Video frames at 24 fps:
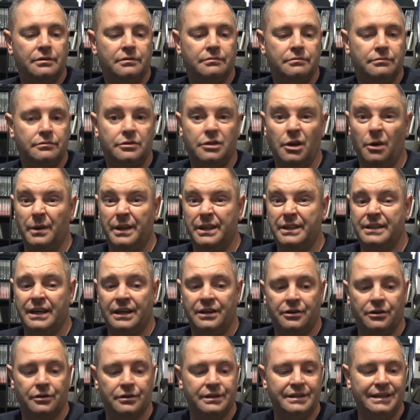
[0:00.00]
I don't
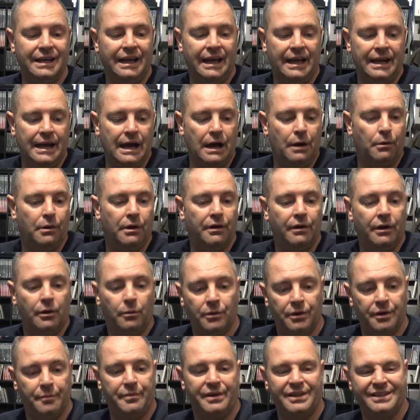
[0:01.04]
intend on taking out. I
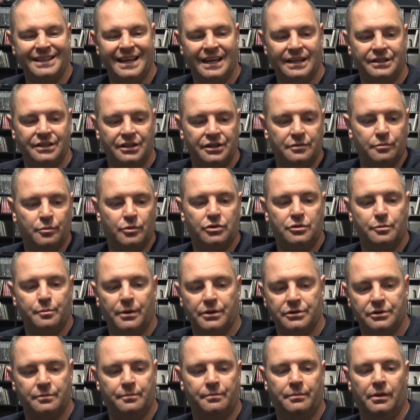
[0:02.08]
want to protect it as much as
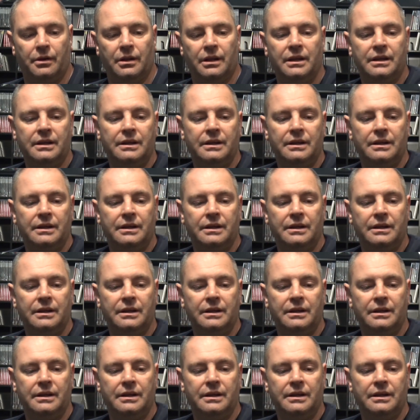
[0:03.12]
possible.